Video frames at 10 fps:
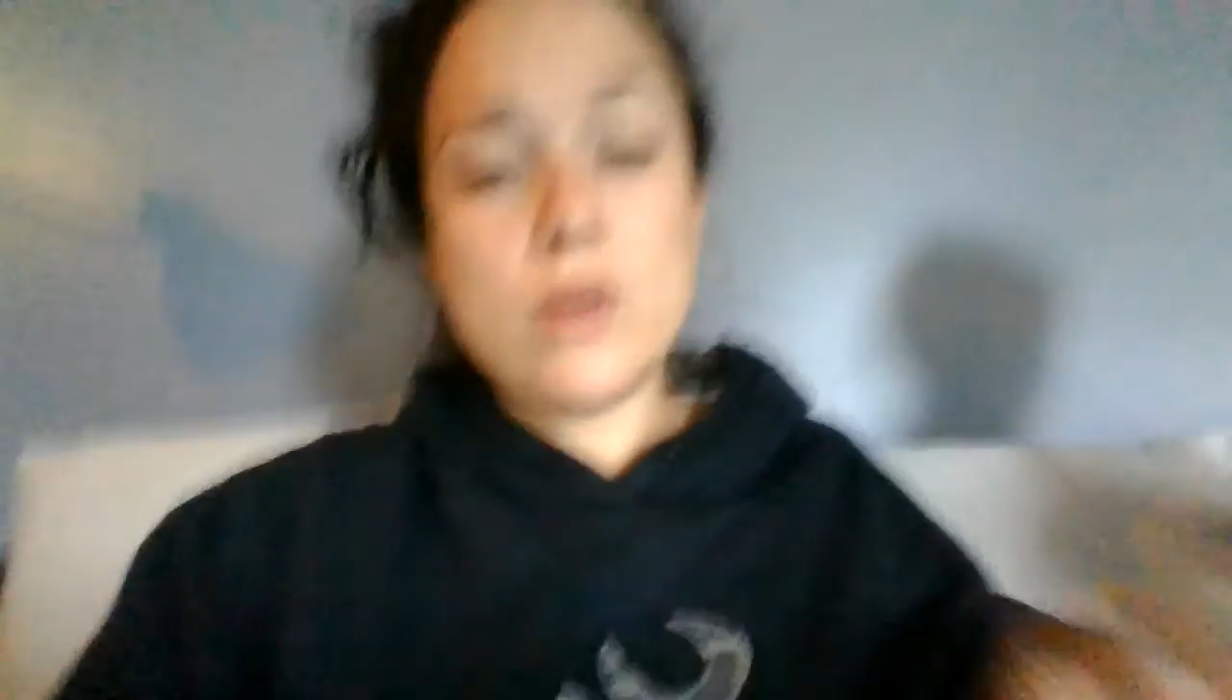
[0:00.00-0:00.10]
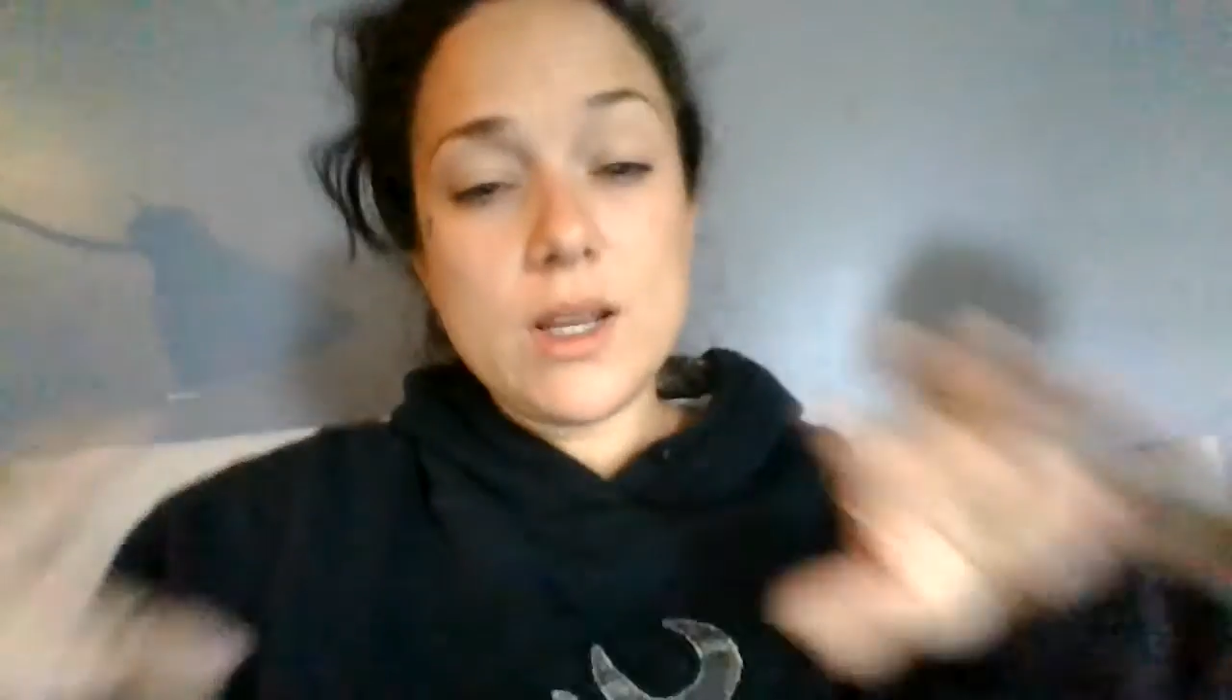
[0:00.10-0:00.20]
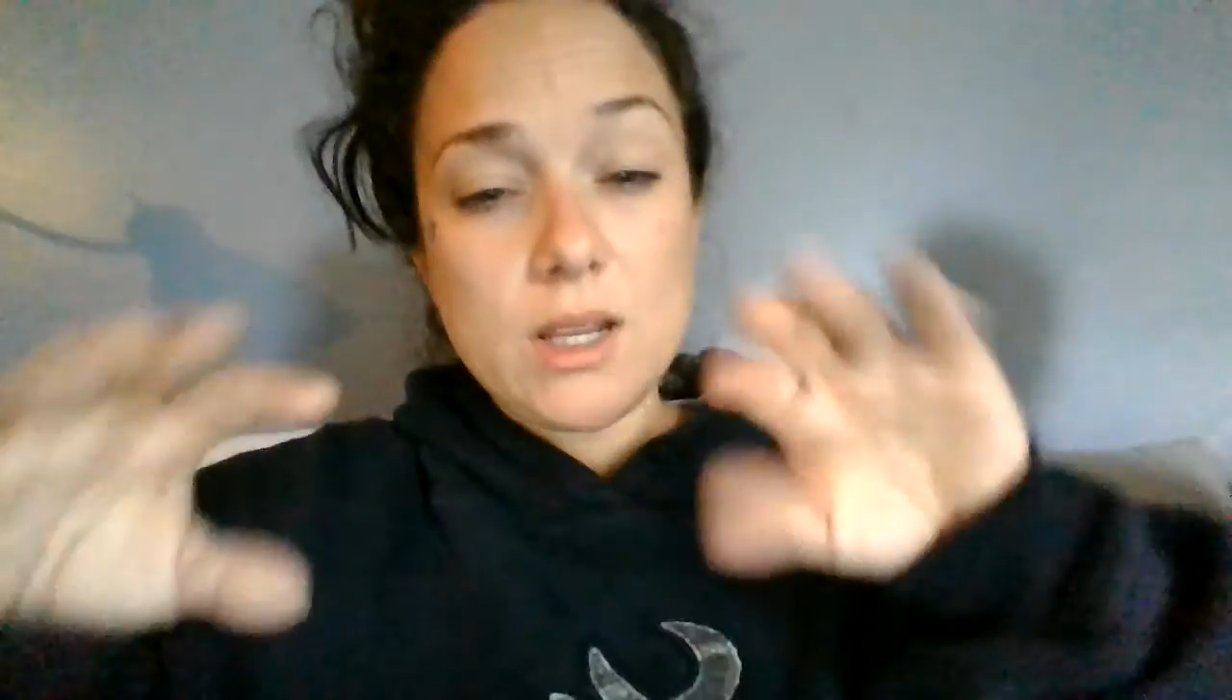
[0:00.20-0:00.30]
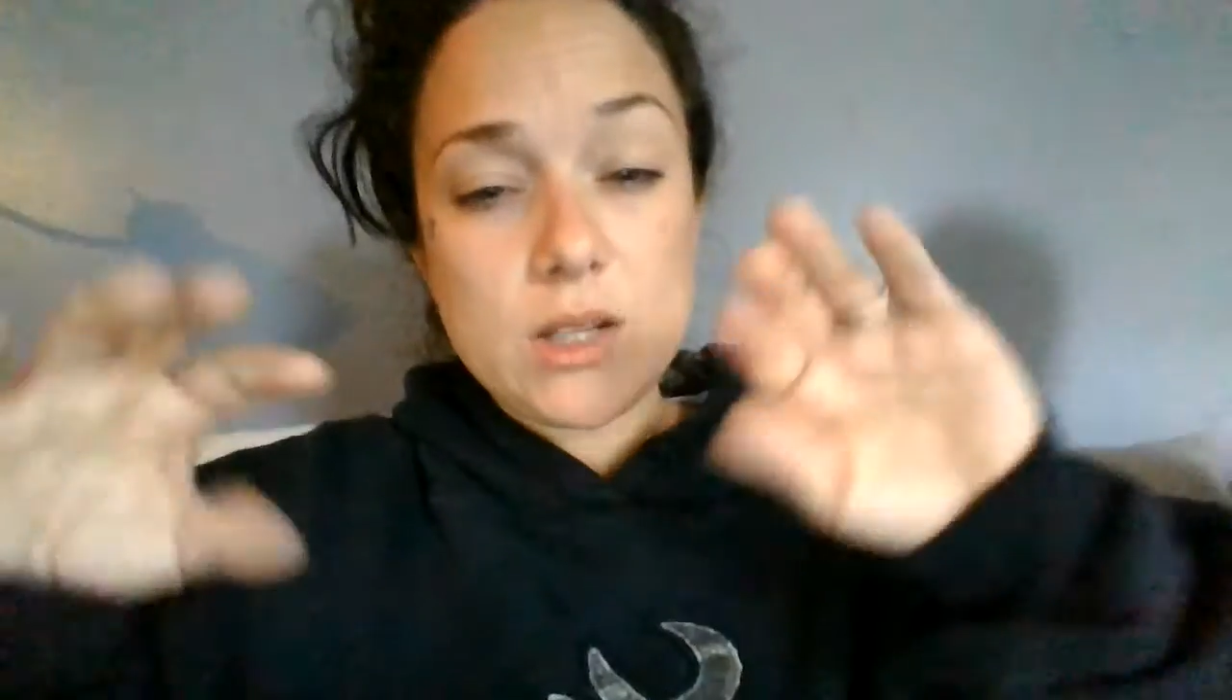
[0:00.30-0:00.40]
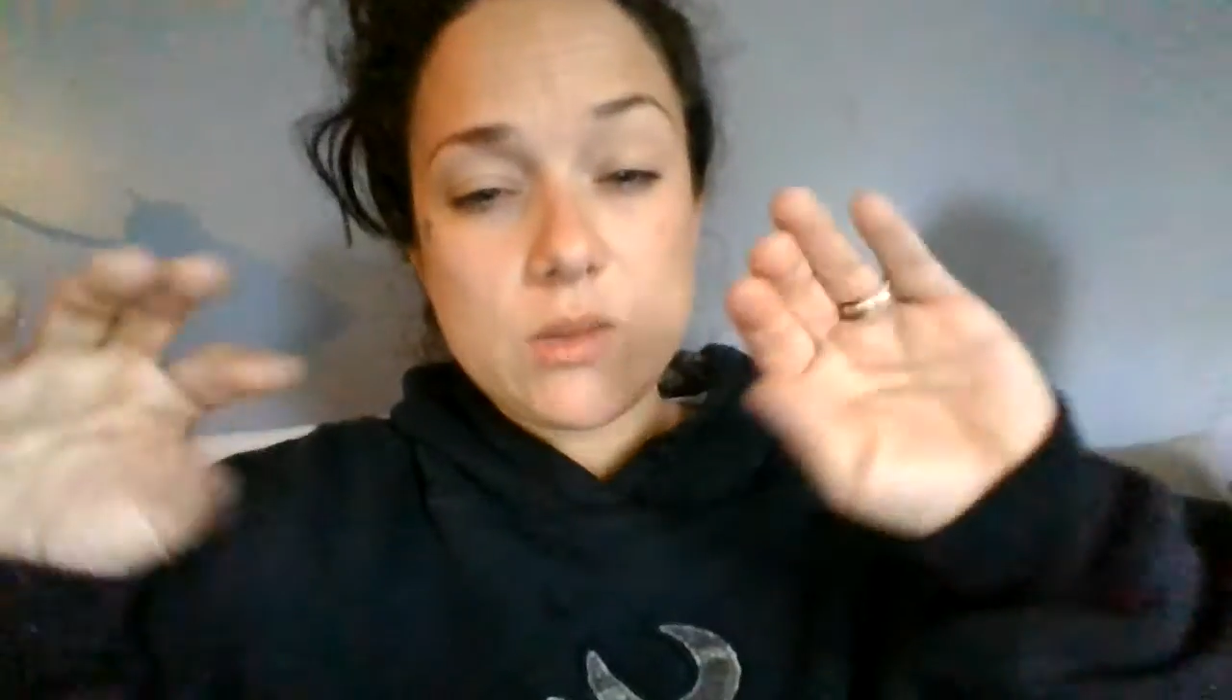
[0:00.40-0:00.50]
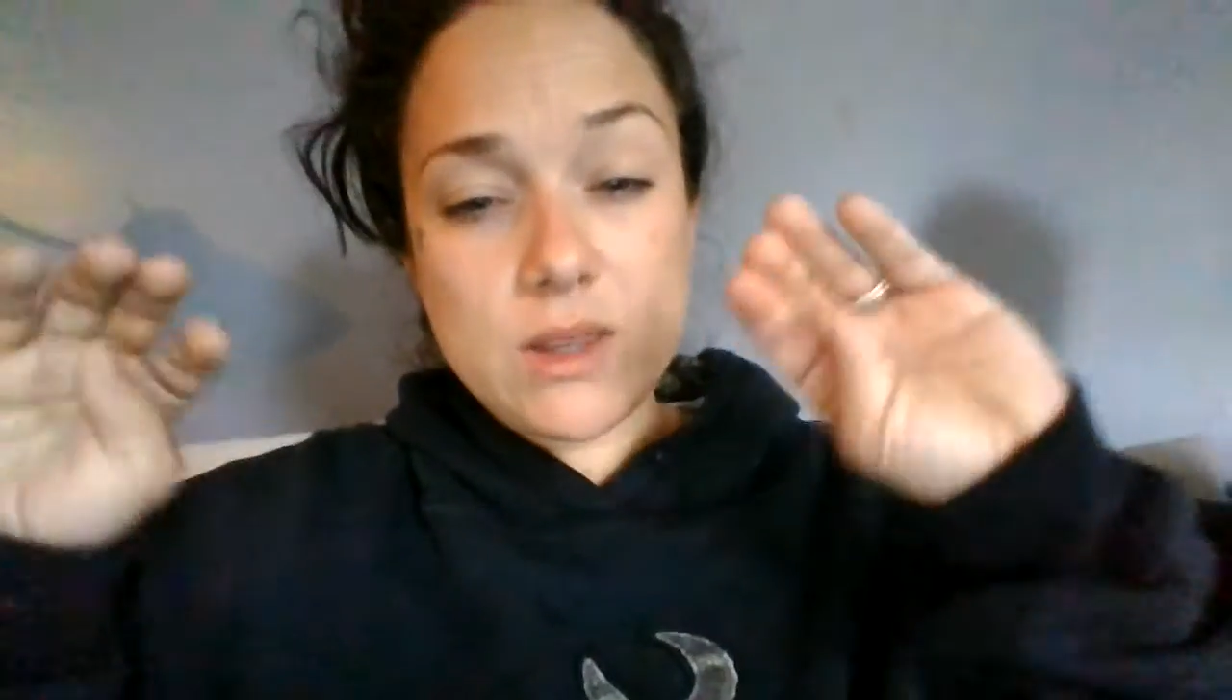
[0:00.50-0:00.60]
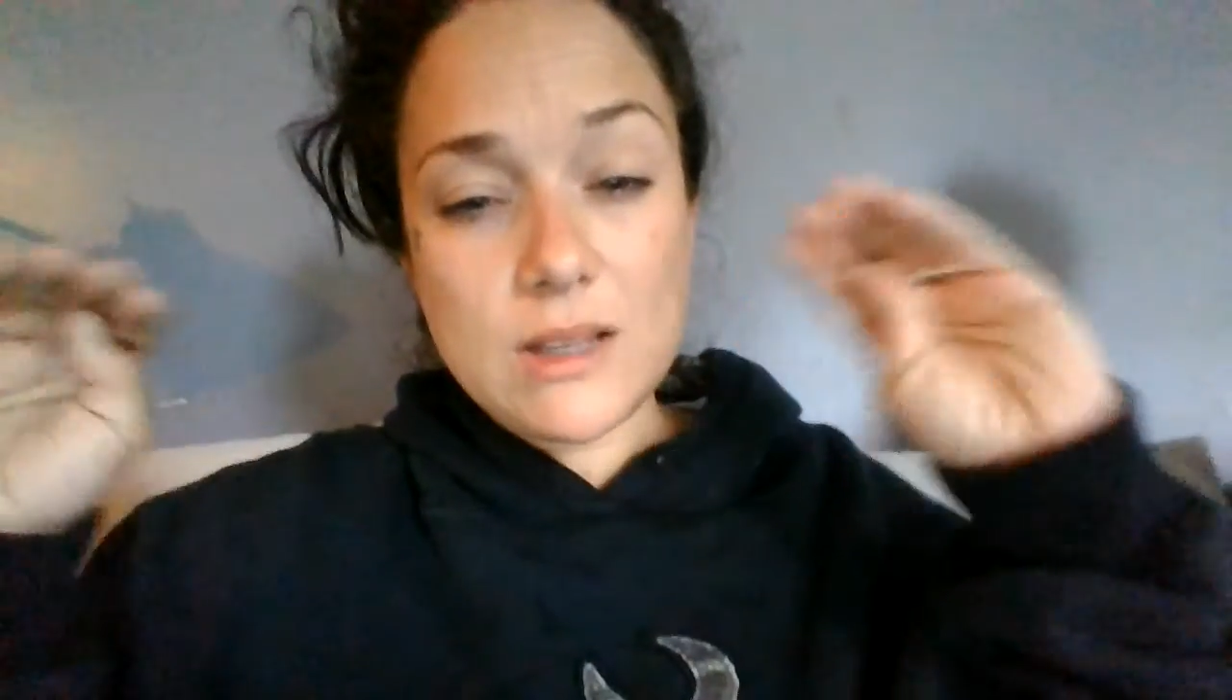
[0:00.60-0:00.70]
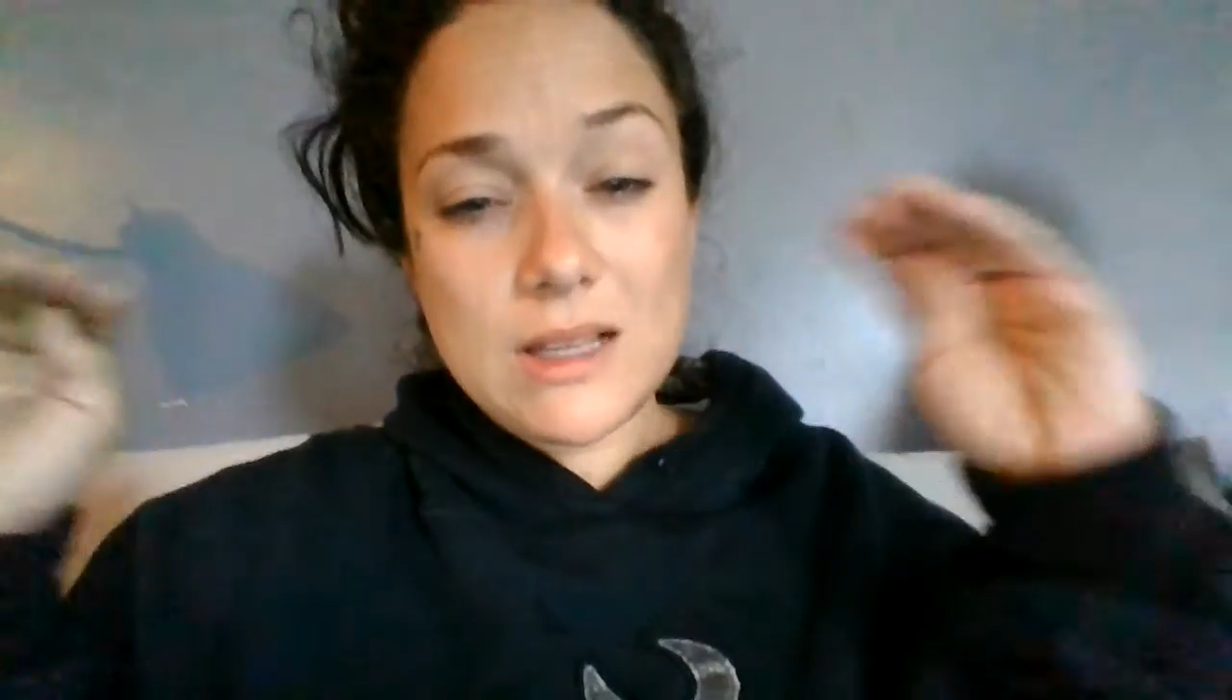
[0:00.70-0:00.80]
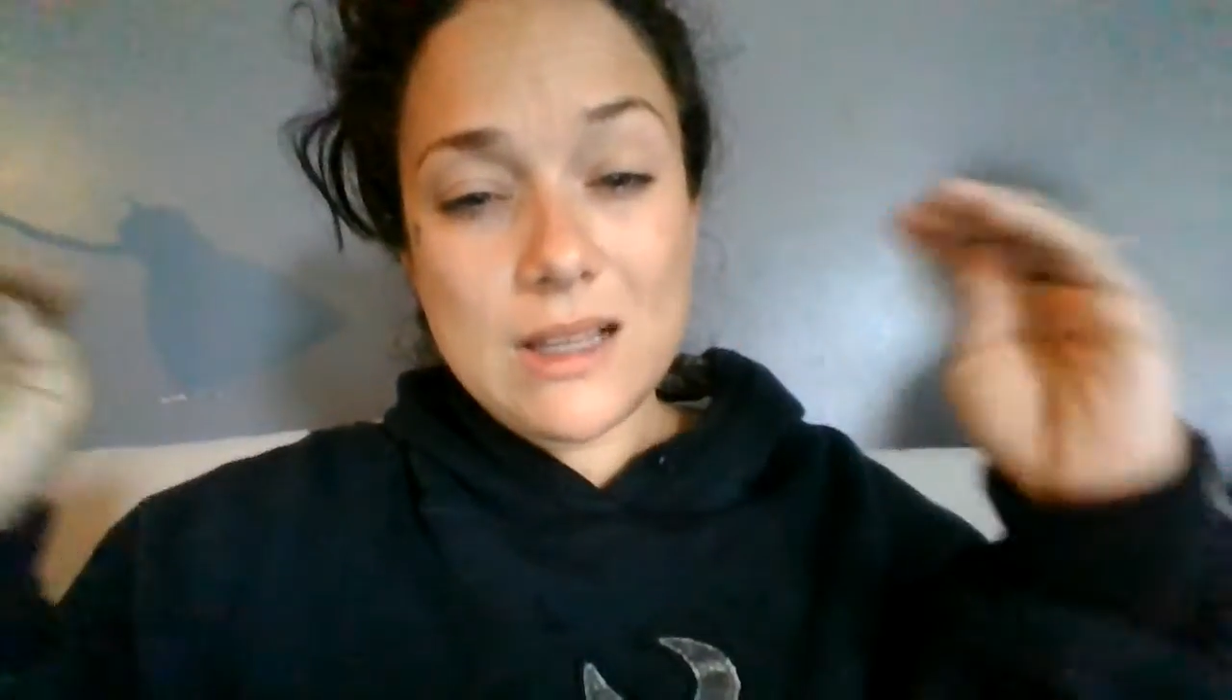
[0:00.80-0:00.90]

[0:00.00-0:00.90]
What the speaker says: connect with the